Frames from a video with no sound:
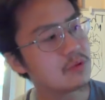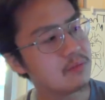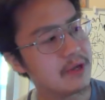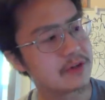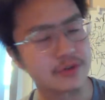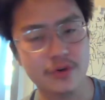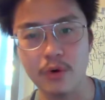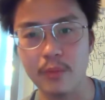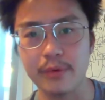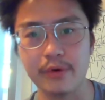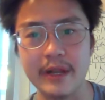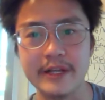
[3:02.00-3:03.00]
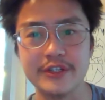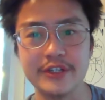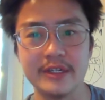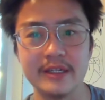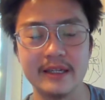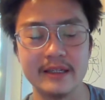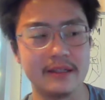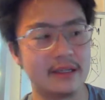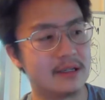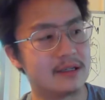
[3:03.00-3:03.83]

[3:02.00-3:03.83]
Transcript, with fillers: major corporation and